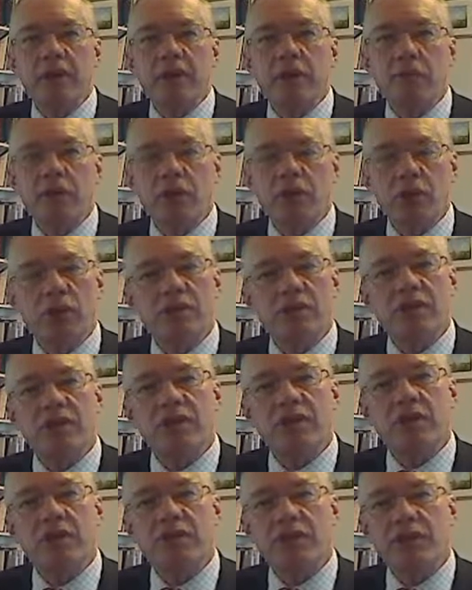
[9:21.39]
because it
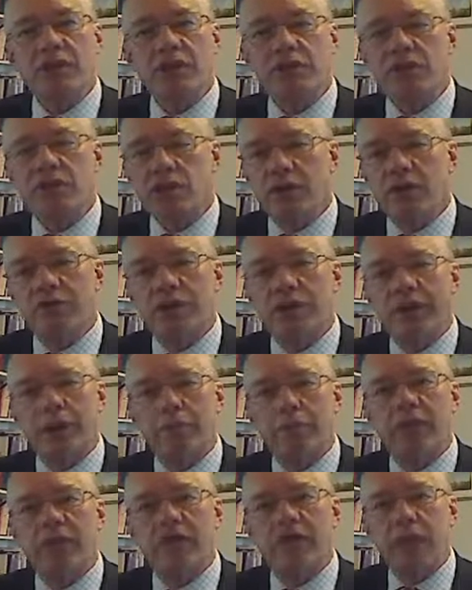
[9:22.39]
consists of a
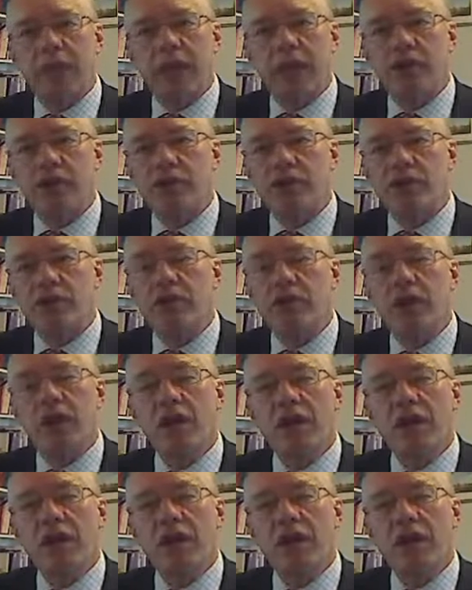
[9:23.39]
couple of pages,